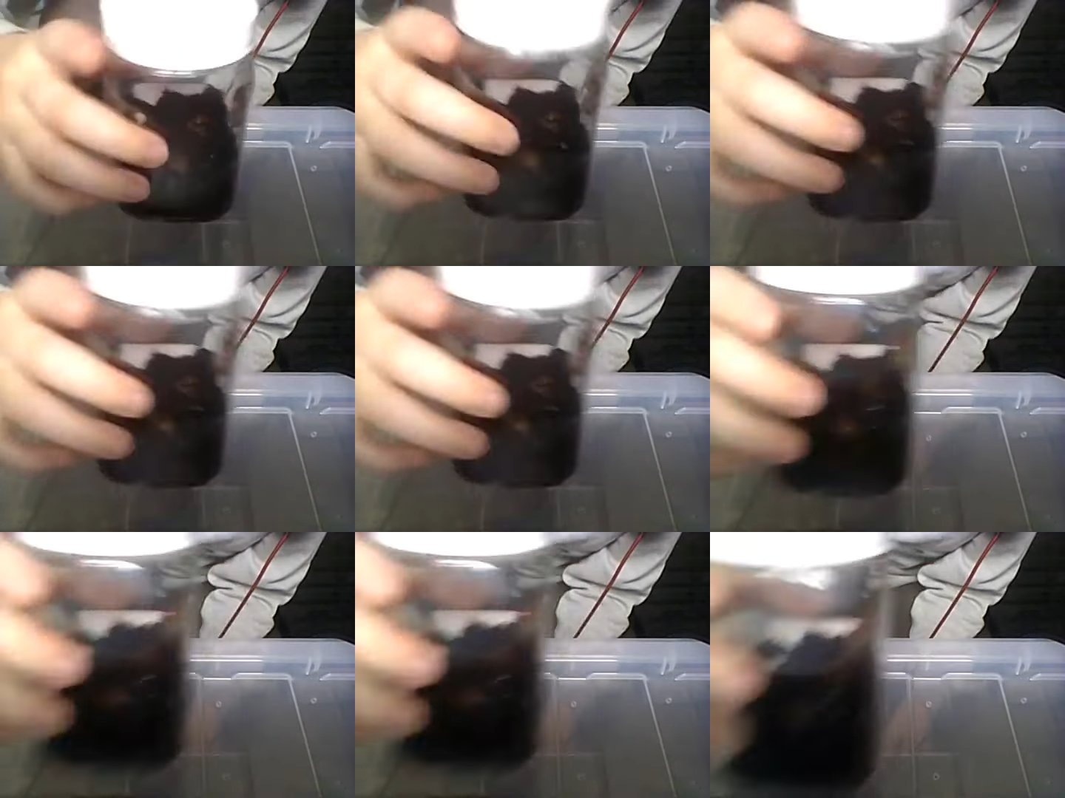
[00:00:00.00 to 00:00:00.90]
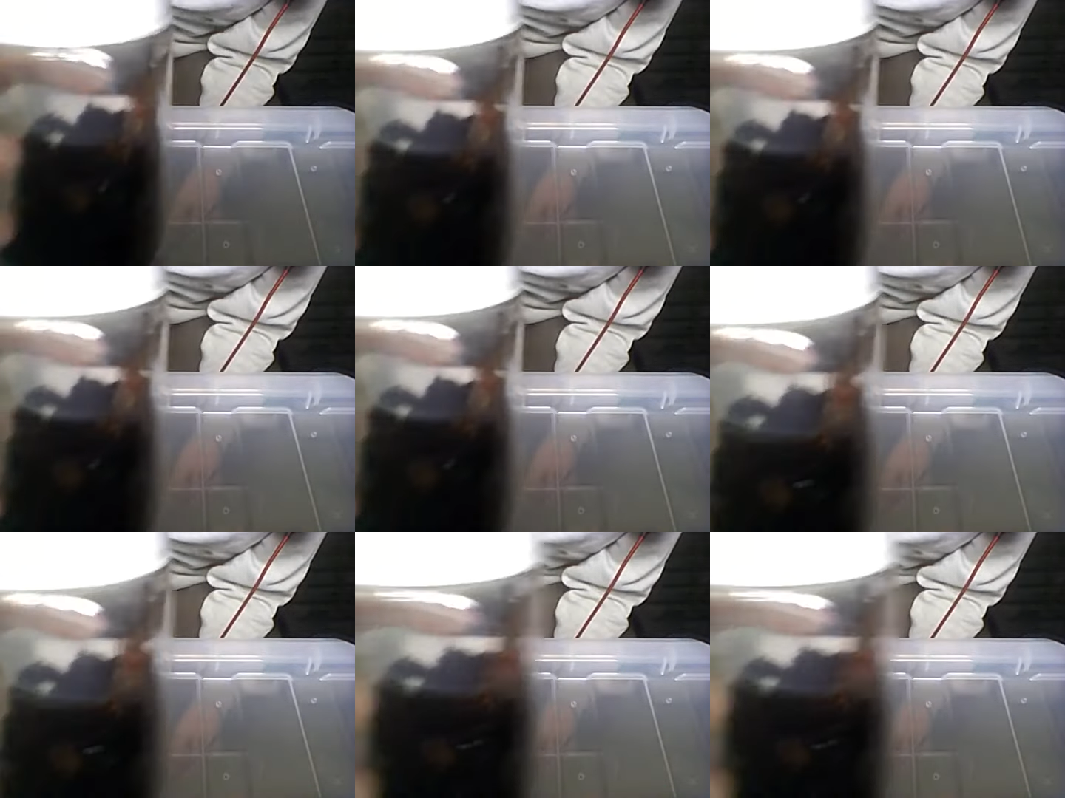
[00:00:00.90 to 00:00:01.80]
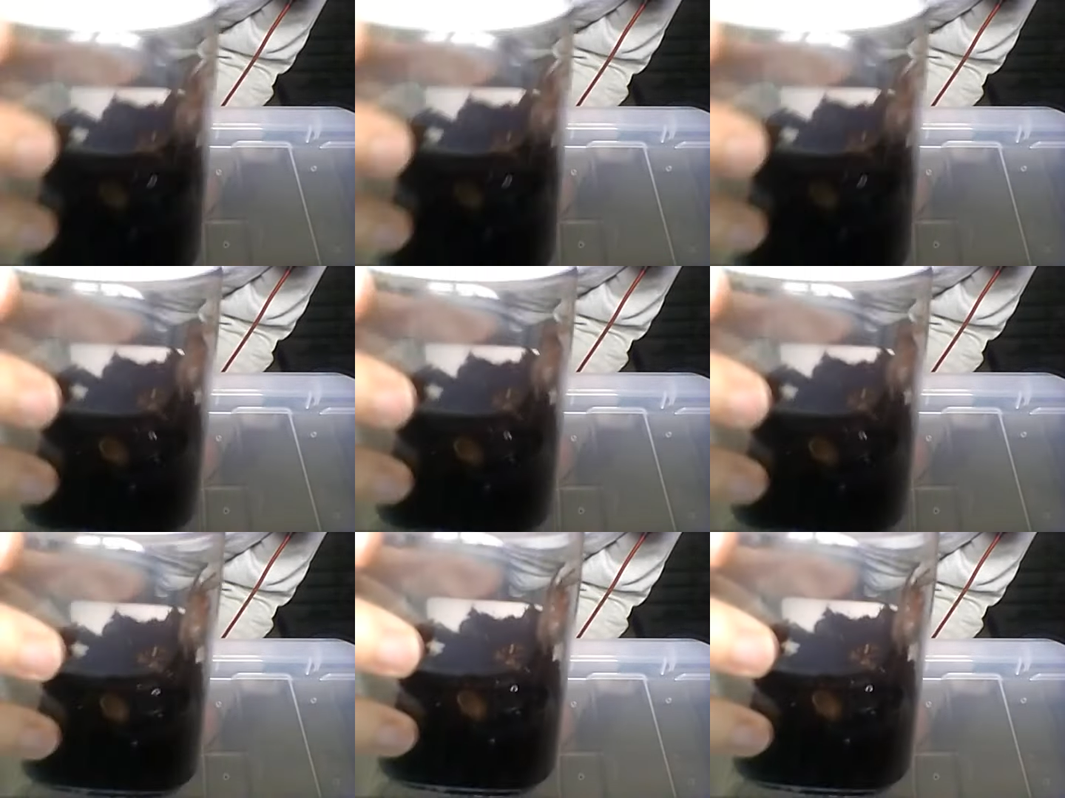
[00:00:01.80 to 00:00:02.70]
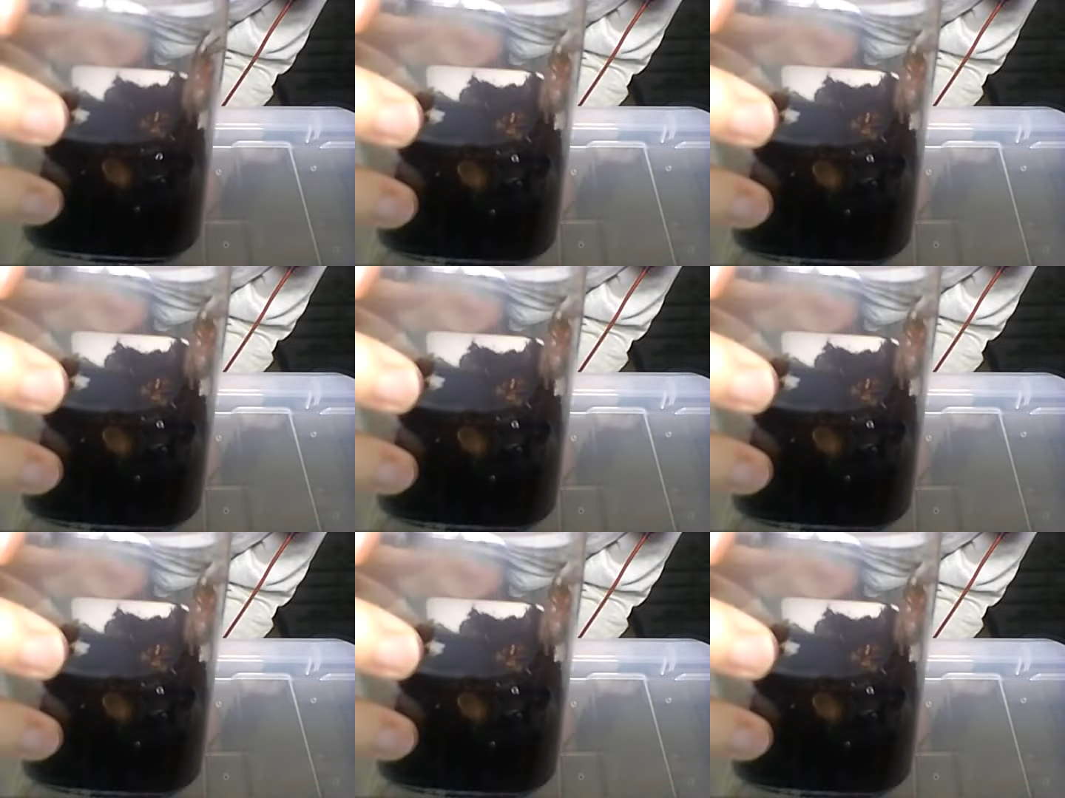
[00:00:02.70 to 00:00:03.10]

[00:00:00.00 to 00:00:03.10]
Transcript: (no speaker visible)